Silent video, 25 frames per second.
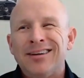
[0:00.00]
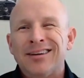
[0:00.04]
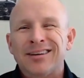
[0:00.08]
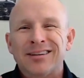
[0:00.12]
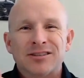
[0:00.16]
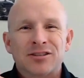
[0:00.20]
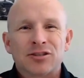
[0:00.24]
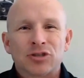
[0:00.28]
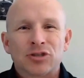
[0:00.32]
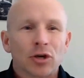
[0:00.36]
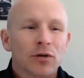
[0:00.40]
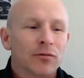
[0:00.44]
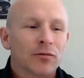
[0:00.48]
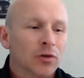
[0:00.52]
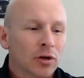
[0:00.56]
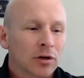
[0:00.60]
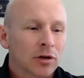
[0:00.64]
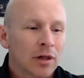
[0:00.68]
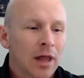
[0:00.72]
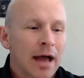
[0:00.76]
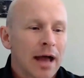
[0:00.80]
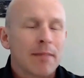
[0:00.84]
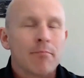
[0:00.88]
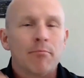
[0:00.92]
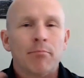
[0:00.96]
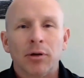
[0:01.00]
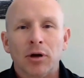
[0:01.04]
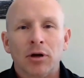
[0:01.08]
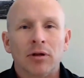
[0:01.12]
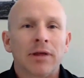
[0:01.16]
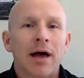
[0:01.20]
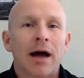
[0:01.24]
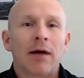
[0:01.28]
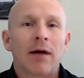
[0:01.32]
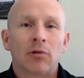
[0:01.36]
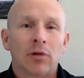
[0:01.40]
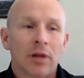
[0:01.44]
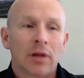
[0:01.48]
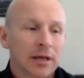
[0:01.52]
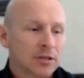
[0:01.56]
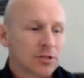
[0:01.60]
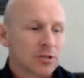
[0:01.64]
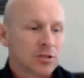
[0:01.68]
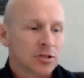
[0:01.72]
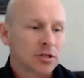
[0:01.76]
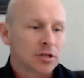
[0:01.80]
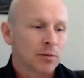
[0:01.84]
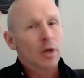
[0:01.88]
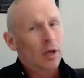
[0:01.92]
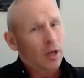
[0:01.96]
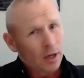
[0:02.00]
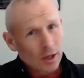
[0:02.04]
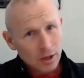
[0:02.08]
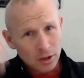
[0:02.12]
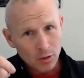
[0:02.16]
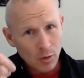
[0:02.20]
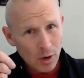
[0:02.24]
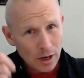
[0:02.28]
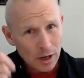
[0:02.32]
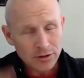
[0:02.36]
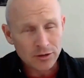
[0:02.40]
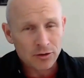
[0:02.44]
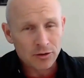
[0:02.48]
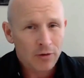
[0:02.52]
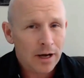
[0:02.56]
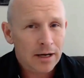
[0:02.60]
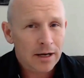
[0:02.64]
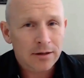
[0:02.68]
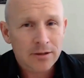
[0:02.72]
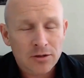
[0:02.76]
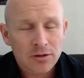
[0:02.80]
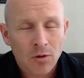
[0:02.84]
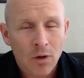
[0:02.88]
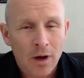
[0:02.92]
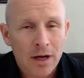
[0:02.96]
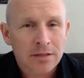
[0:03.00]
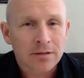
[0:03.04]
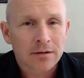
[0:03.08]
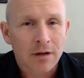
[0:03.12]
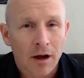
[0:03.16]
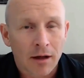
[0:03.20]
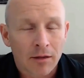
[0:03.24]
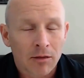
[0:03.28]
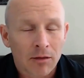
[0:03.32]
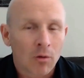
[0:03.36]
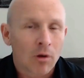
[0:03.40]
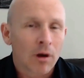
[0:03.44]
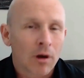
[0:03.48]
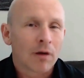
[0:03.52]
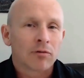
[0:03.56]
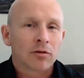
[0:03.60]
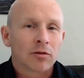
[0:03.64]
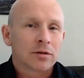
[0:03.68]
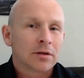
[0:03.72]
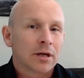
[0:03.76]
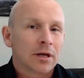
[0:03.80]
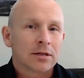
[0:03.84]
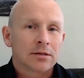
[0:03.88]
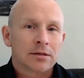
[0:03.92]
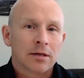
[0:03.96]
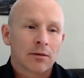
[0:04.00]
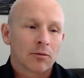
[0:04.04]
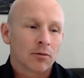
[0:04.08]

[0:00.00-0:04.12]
you can serve your client and build that relationship. You're watching Greatness Quest on the Whatever It Takes